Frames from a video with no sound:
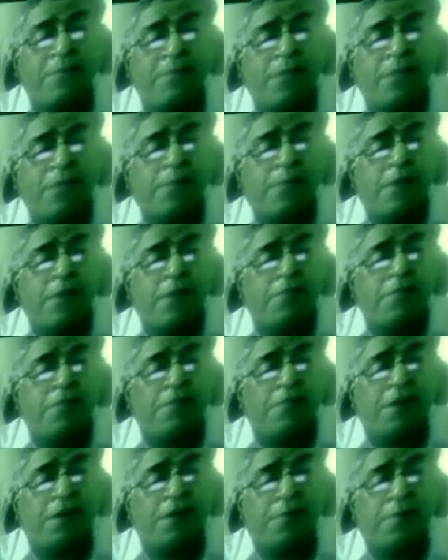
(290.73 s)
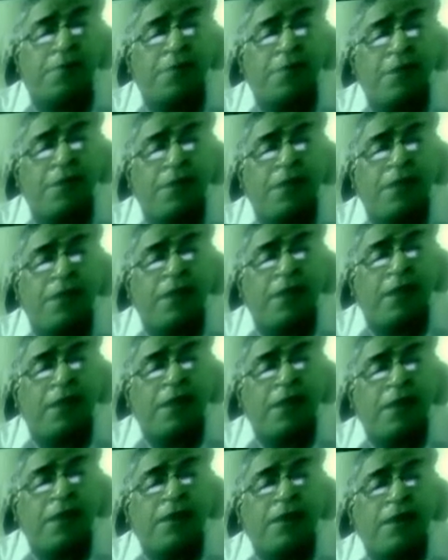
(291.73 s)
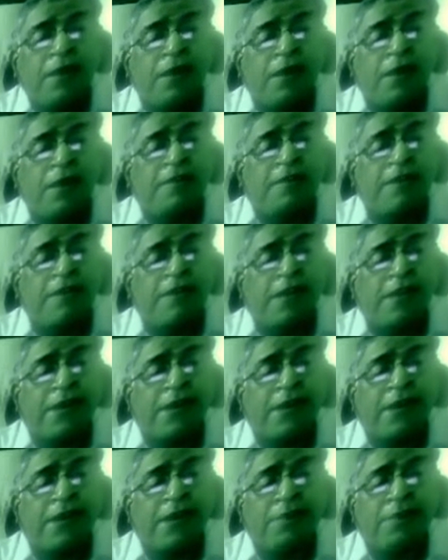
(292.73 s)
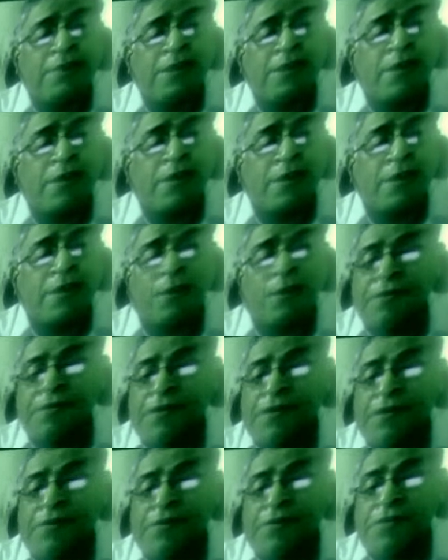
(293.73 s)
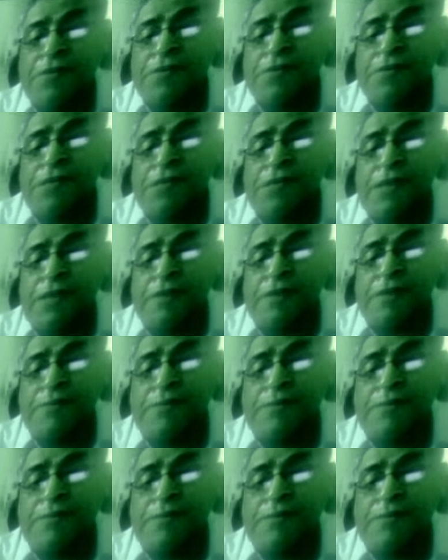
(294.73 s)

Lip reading: Many of the jobs initially created by the commercial revolution in the years